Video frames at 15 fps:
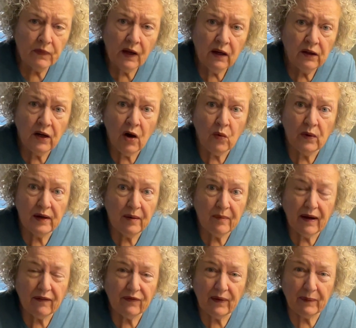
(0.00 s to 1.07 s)
no one in
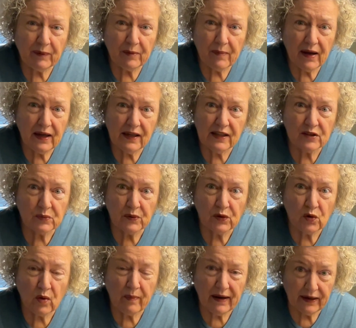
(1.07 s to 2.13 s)
my family, my husband
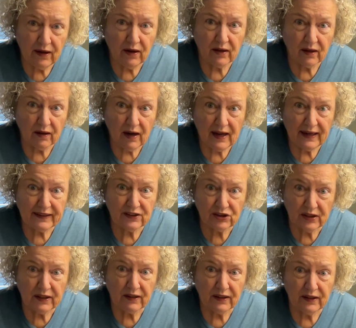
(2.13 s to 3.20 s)
nor my daughter, likes
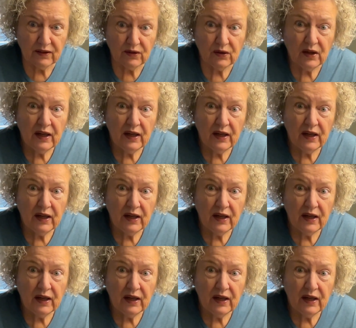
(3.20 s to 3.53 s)
cereal,